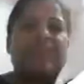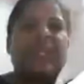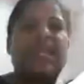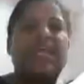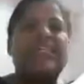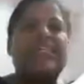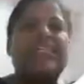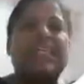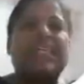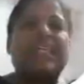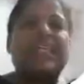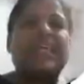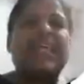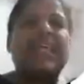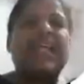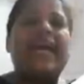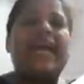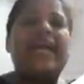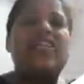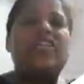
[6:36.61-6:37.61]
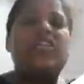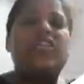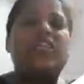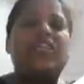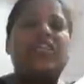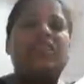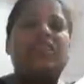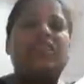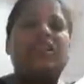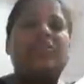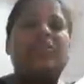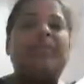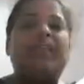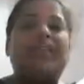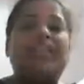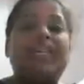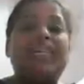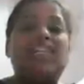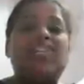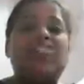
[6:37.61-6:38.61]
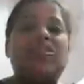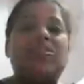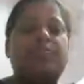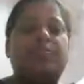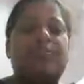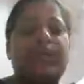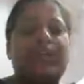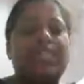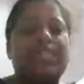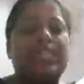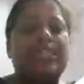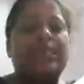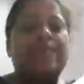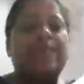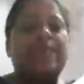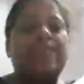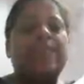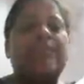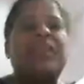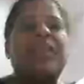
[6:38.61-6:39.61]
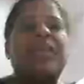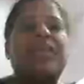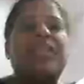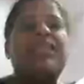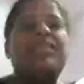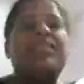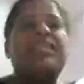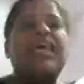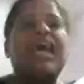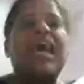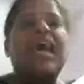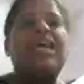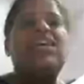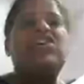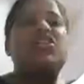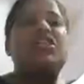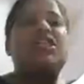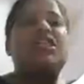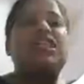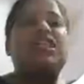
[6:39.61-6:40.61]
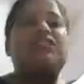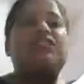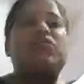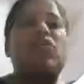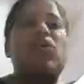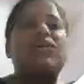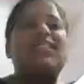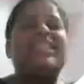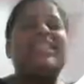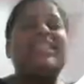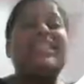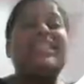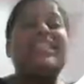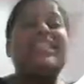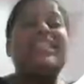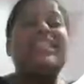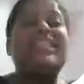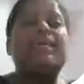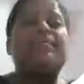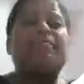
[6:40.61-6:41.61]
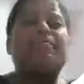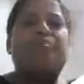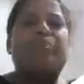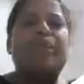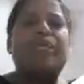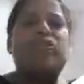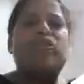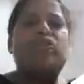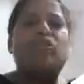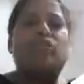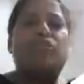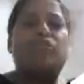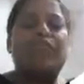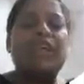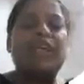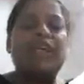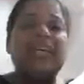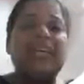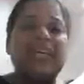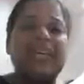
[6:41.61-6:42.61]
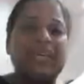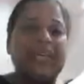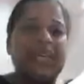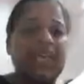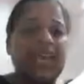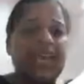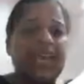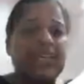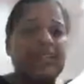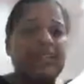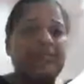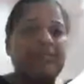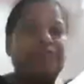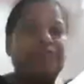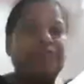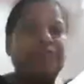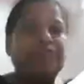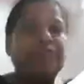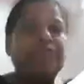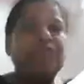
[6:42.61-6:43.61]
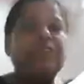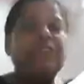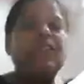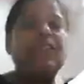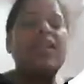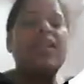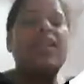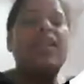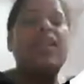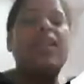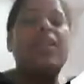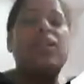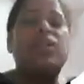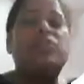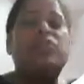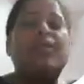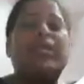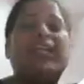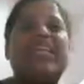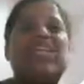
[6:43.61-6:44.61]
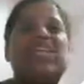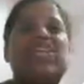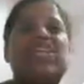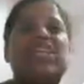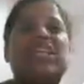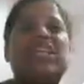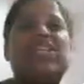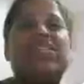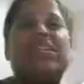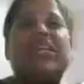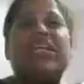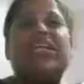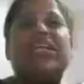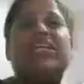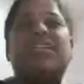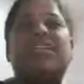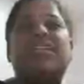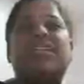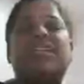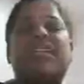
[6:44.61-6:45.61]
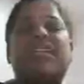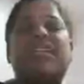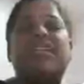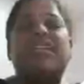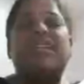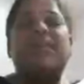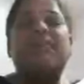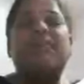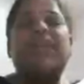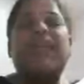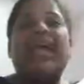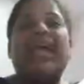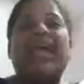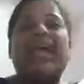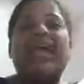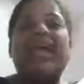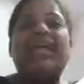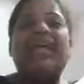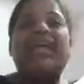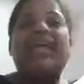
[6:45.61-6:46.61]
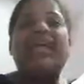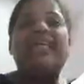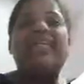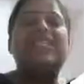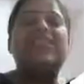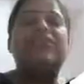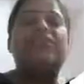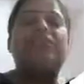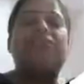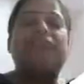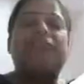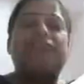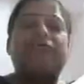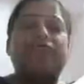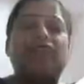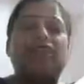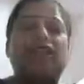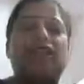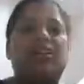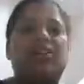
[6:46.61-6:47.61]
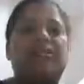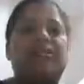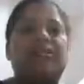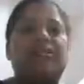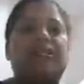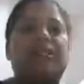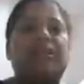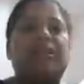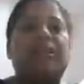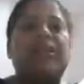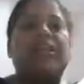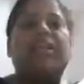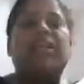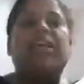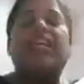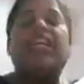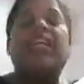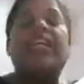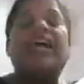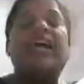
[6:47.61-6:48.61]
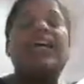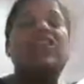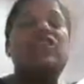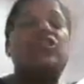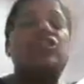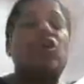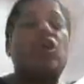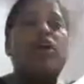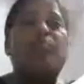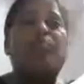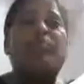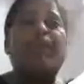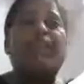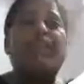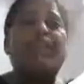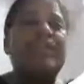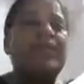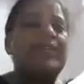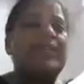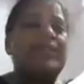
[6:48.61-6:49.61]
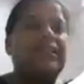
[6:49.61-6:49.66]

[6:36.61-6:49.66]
A second action, it will be eat piece. This action involves eating a piece of the cake. So initial state here it is a cake is full. It has not been cut.